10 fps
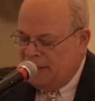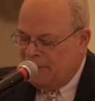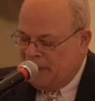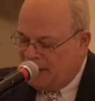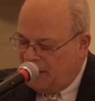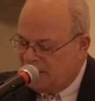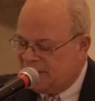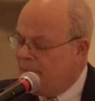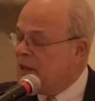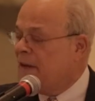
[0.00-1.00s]

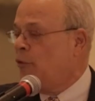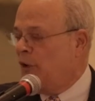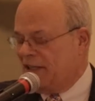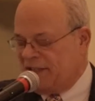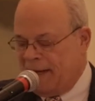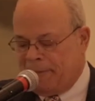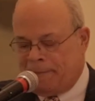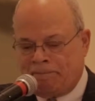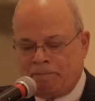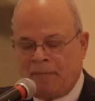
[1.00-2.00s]
Because, let me give you one example.
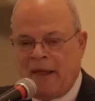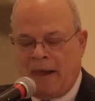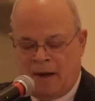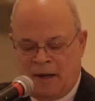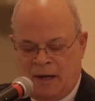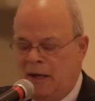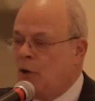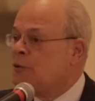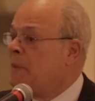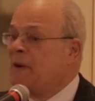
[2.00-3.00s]

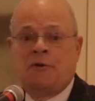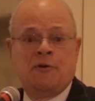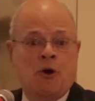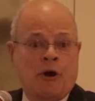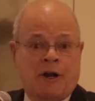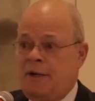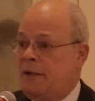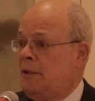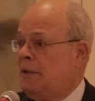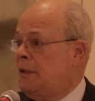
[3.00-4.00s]
Who's been to New York
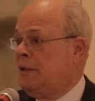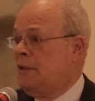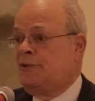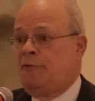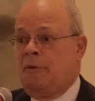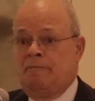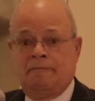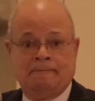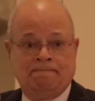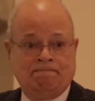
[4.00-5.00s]
in this
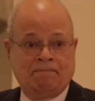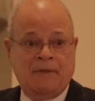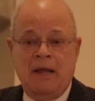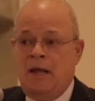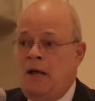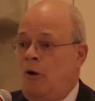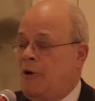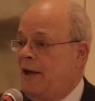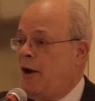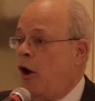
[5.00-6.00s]
room?
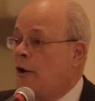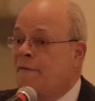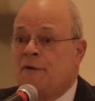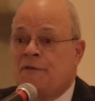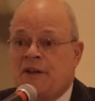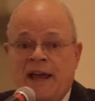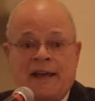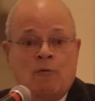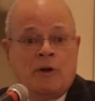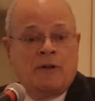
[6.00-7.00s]
Okay, all of you have
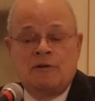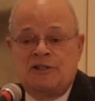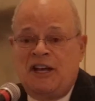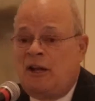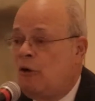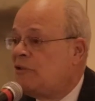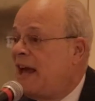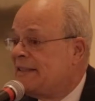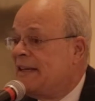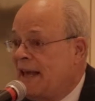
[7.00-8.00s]
taken one of those yellow
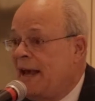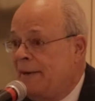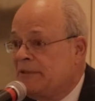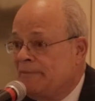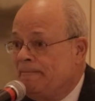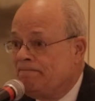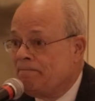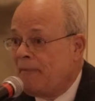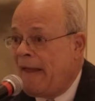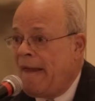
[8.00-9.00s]
taxi cabs.
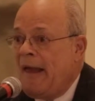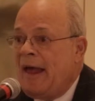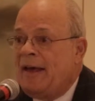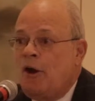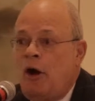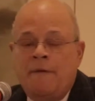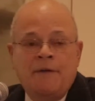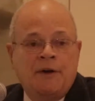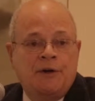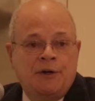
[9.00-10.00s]
And
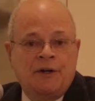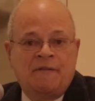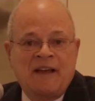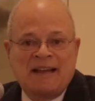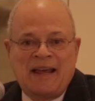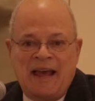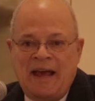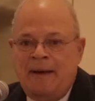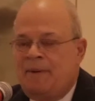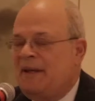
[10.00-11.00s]
on the hood of that
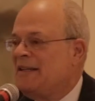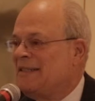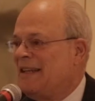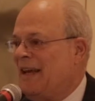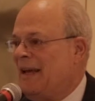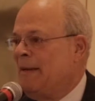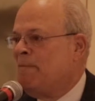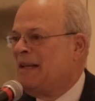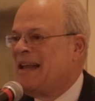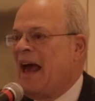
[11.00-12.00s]
cab is a
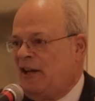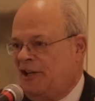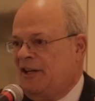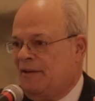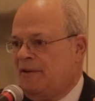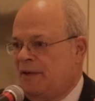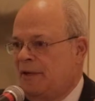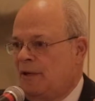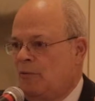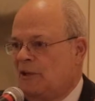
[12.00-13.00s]
medallion,
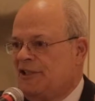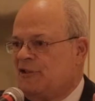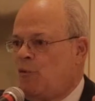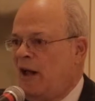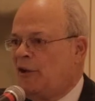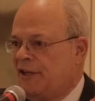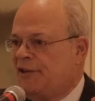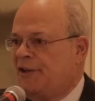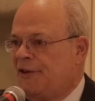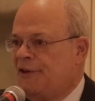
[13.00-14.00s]
which is
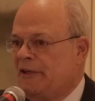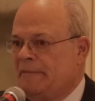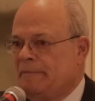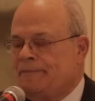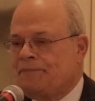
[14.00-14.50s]
welded to the hood.